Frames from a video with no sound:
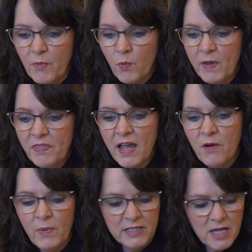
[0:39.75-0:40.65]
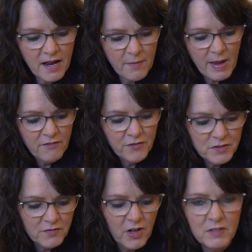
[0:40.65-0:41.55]
one thing I want to talk about
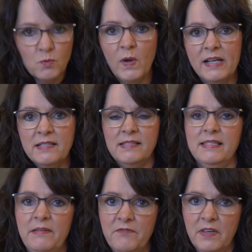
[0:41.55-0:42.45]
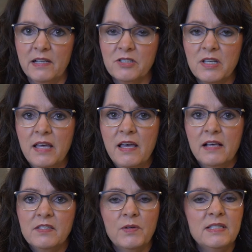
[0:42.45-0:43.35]
first of all is what is a seam finish?
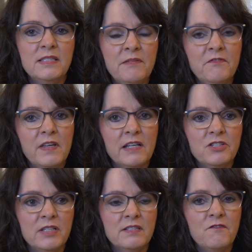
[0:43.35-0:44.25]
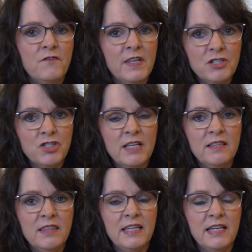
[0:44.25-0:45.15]
So a seam finish is
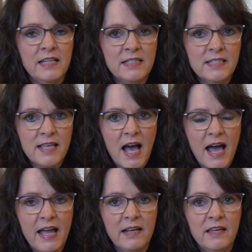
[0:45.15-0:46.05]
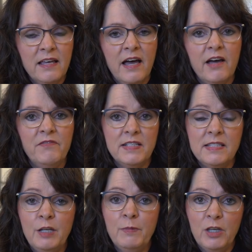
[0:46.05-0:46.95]
finishing the inside of the
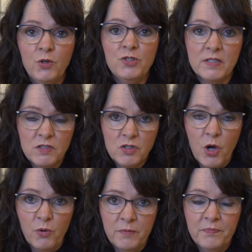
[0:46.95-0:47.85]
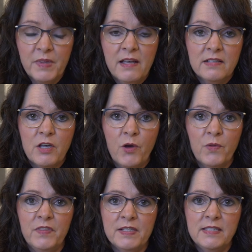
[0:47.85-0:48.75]
seam that you just sewed. So
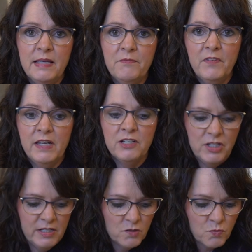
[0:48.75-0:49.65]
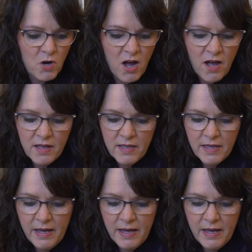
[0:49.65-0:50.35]
the seam finish is raw,